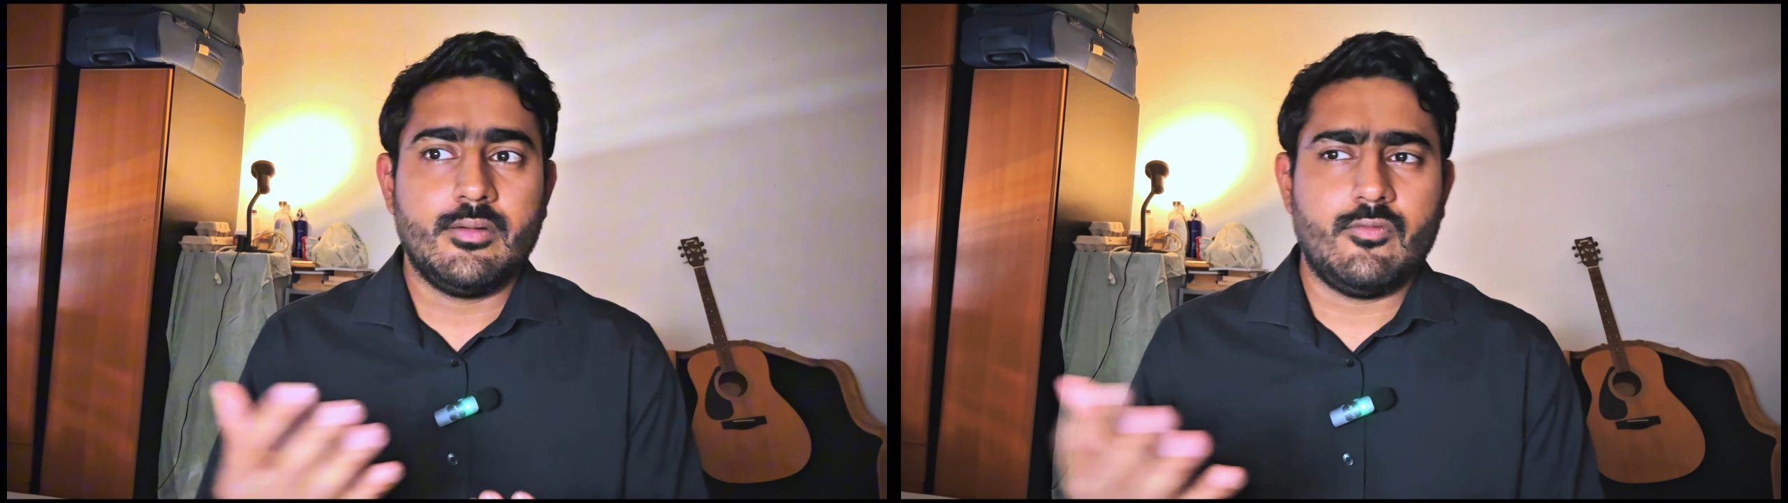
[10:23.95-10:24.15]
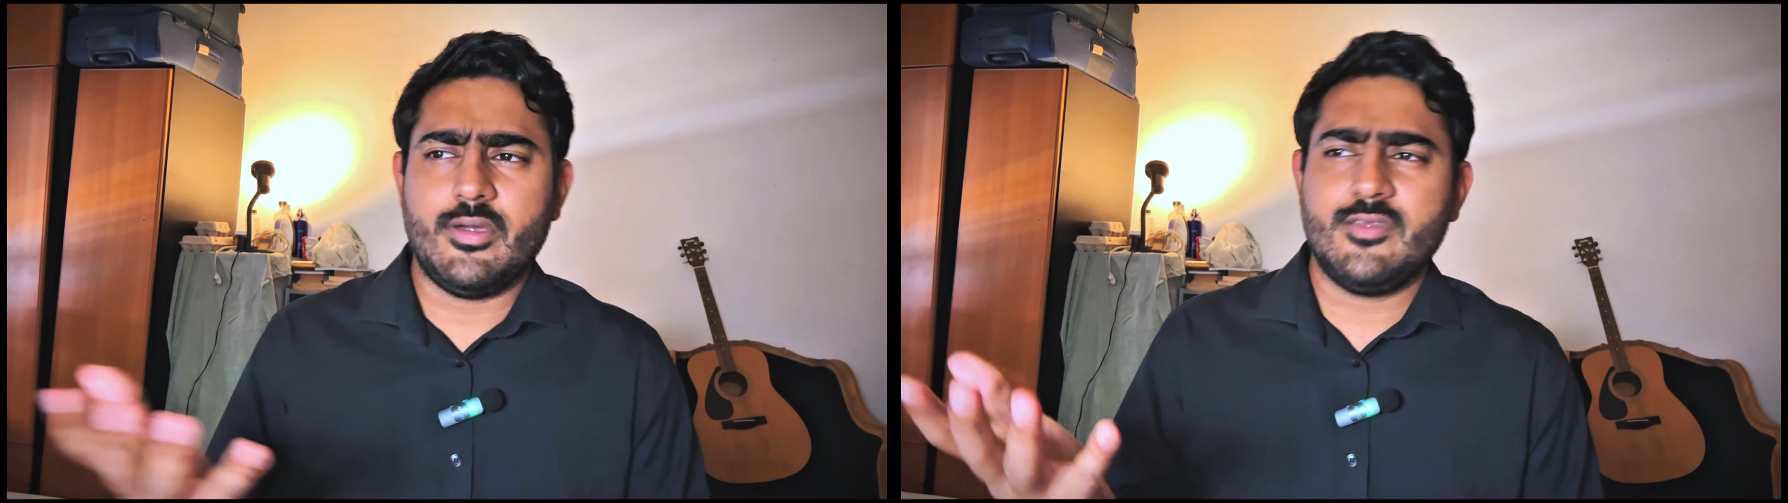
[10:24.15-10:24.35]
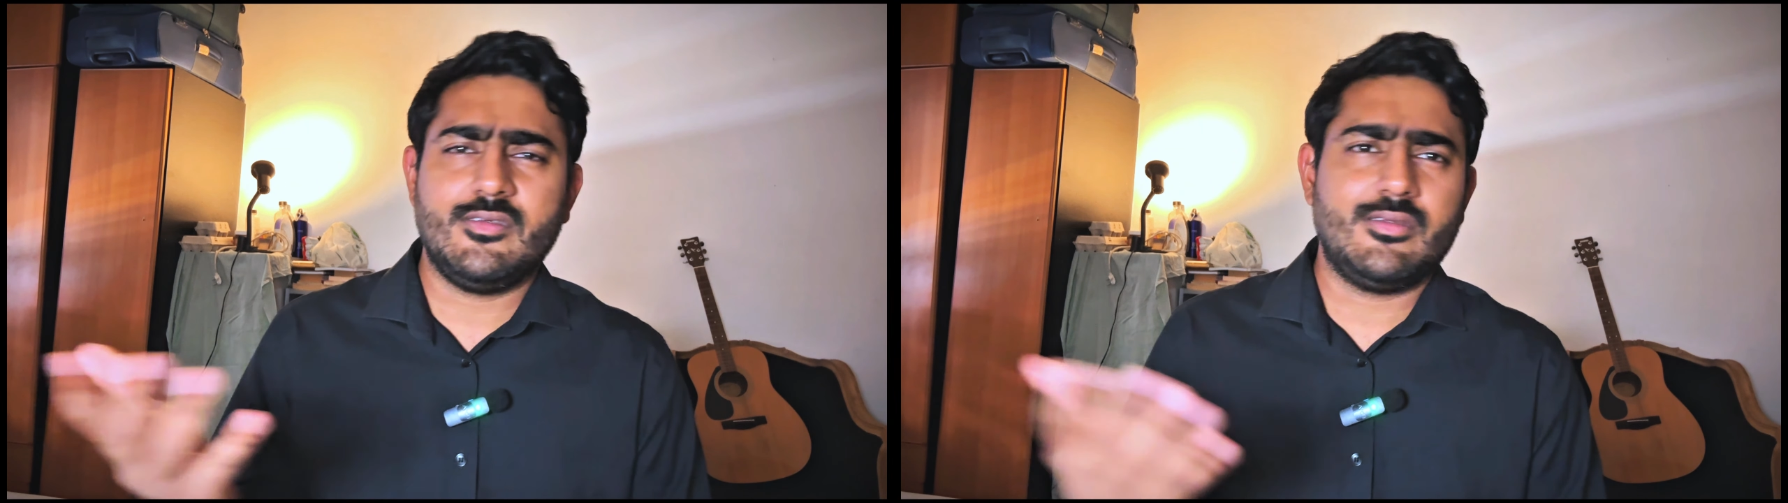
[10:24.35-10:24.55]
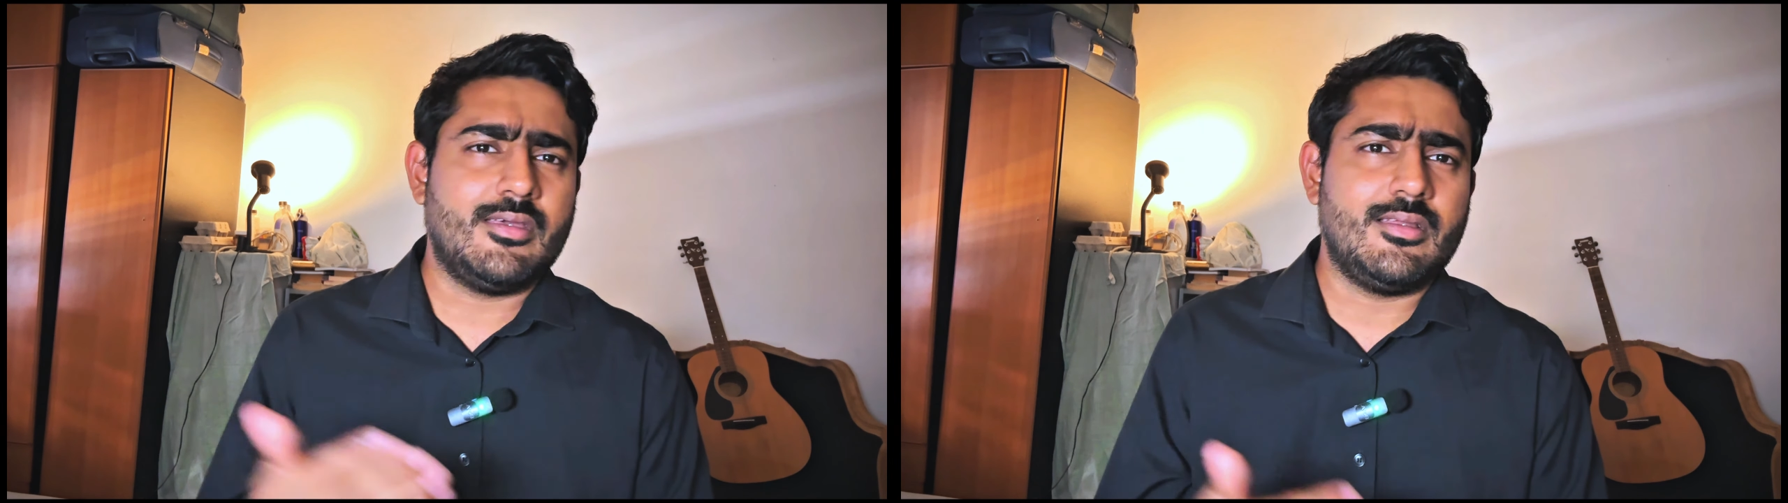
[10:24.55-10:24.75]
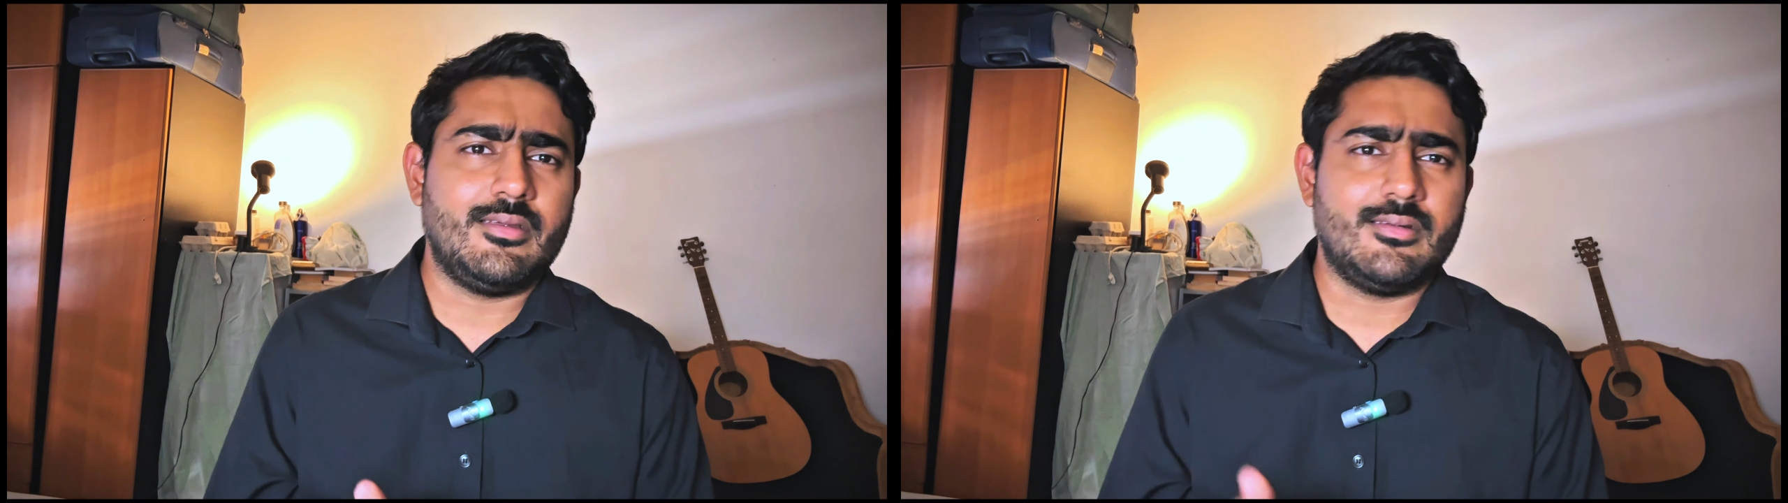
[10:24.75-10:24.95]
why is he
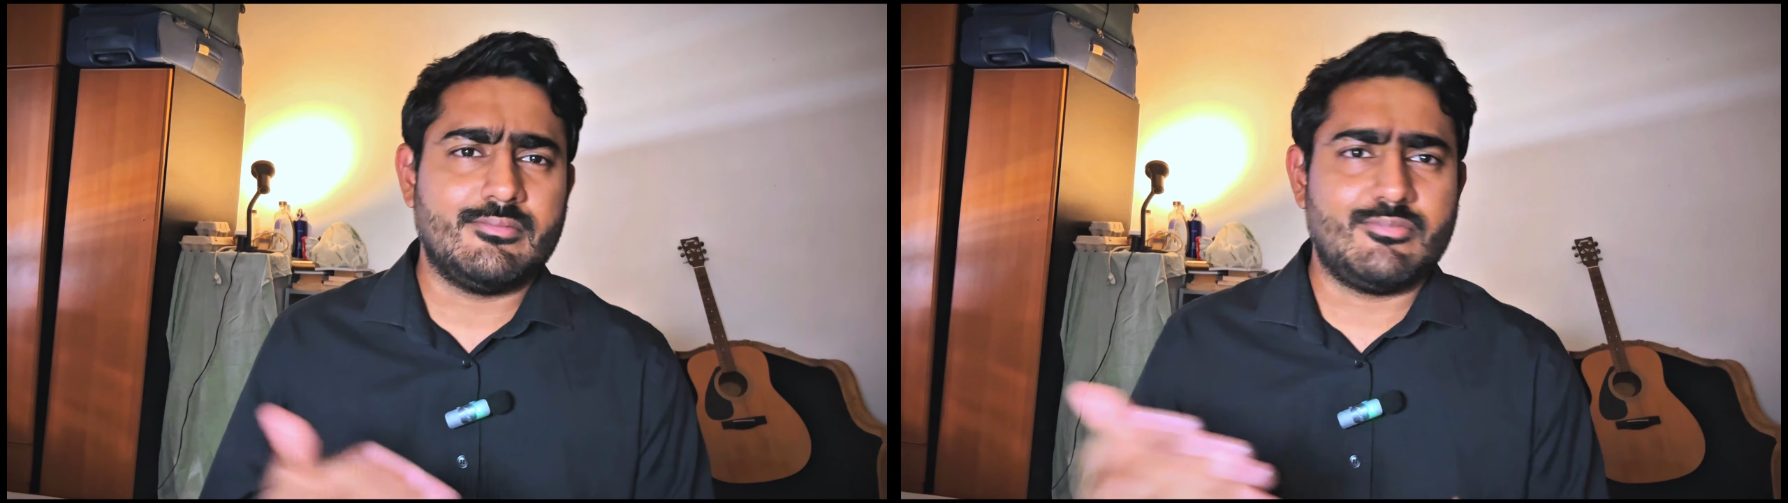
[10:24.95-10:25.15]
telling